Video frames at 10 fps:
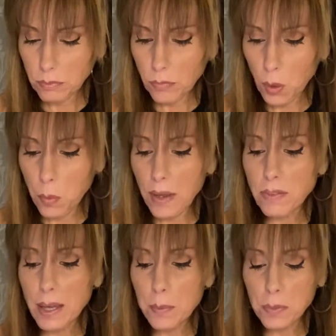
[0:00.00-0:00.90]
we
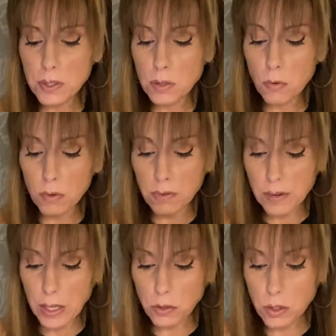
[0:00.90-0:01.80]
have the Empress
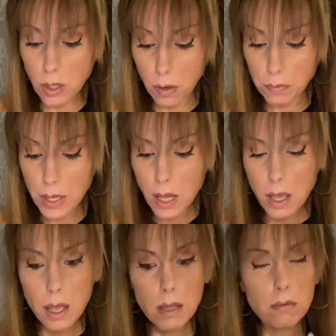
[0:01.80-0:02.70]
reverse. So
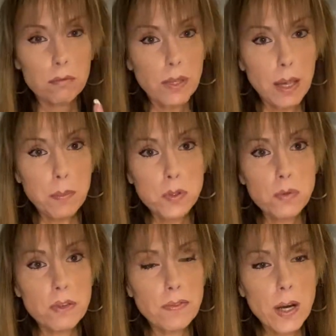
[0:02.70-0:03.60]
the
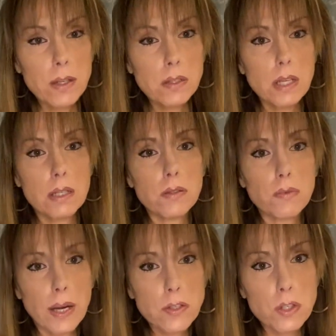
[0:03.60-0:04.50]
Empress reverse is,
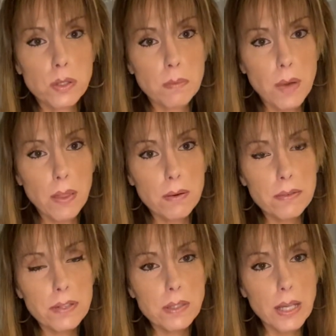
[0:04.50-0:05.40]
right, she's the mother
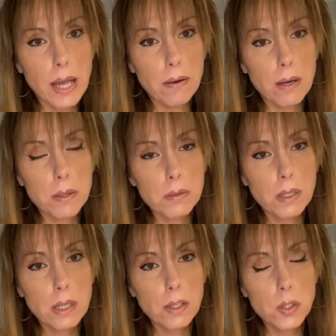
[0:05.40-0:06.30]
of the tarot.
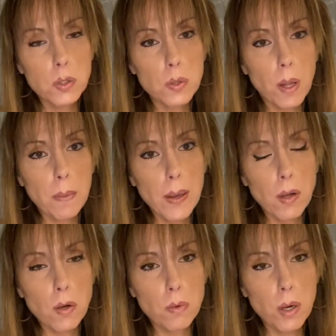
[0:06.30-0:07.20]
This is all
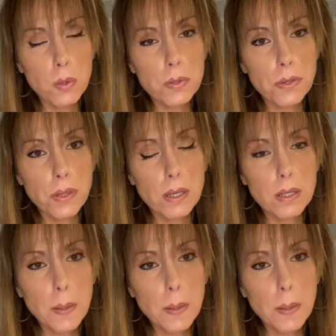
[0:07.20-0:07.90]
about growth.